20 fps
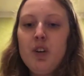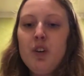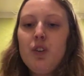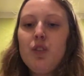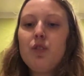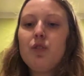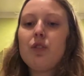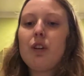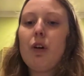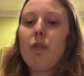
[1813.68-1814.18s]

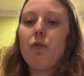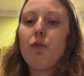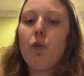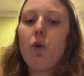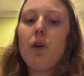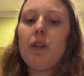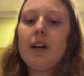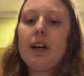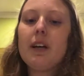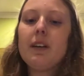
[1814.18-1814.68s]
So
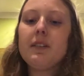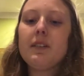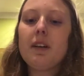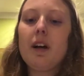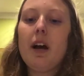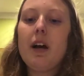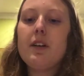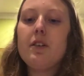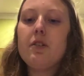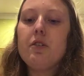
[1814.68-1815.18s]
for this,
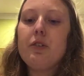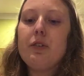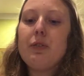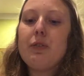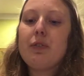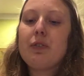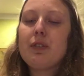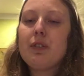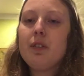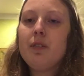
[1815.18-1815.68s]
I
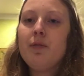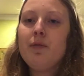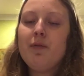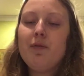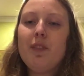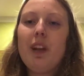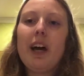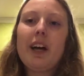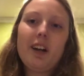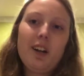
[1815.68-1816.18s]
used,
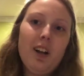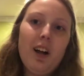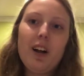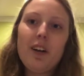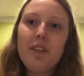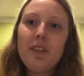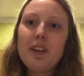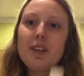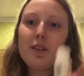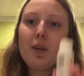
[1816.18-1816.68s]
like a lot
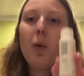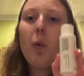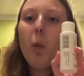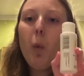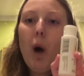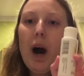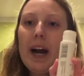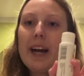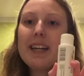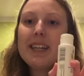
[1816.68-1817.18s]
of these,
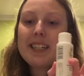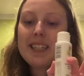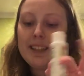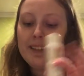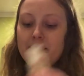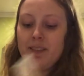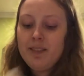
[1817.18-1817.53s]
white.